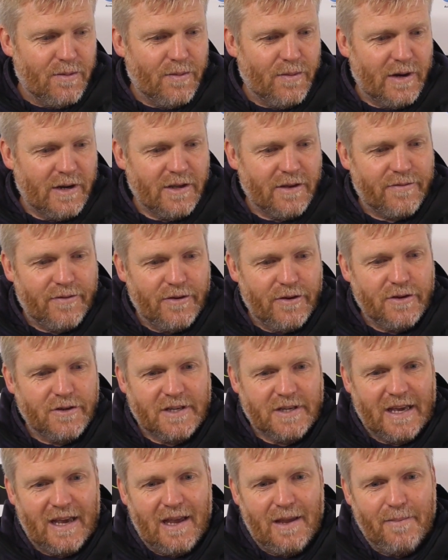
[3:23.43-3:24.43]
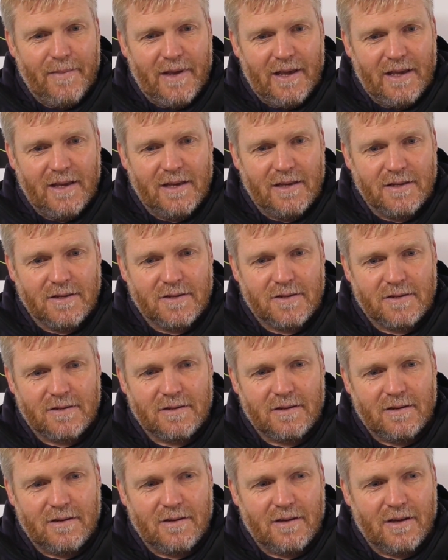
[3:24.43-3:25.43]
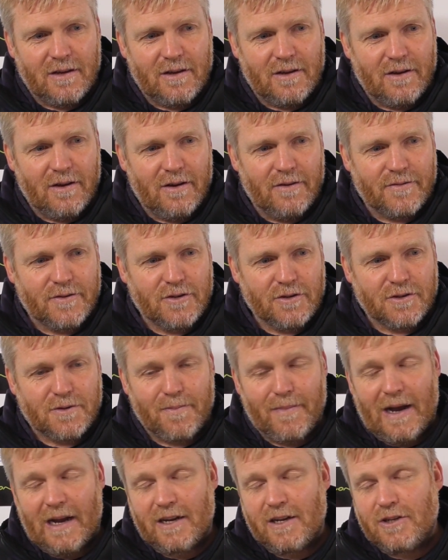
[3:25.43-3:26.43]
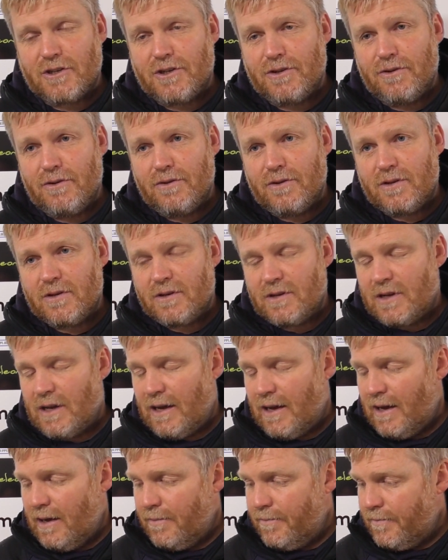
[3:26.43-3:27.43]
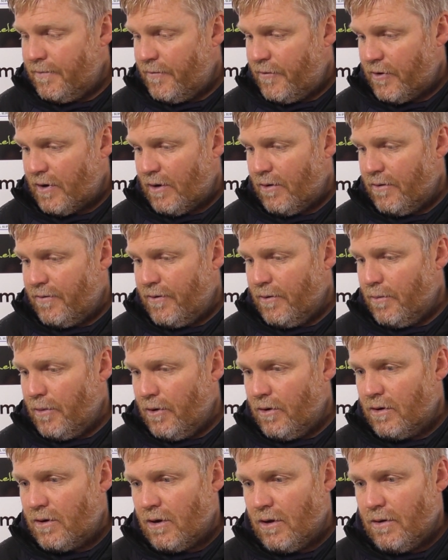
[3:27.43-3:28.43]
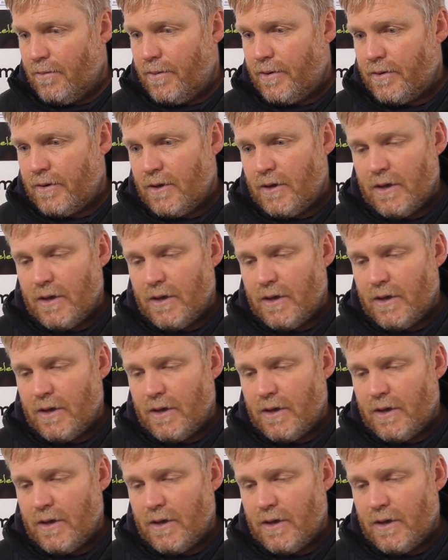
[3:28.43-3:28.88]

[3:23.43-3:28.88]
When your first game is of such magnitude for our football club,